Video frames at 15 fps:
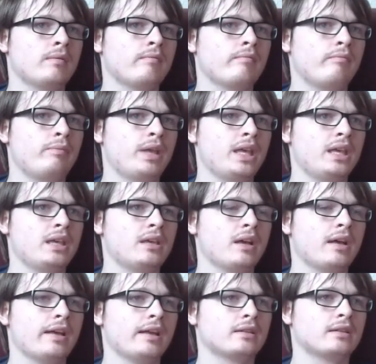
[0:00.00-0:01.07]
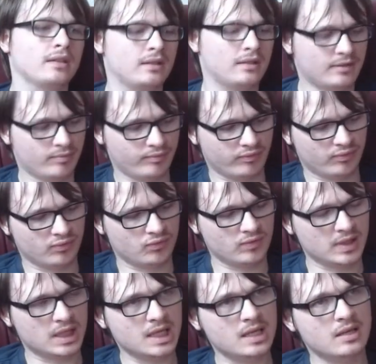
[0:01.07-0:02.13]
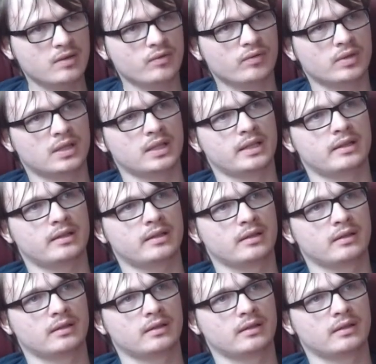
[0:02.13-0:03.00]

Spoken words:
Because it's pretty useless.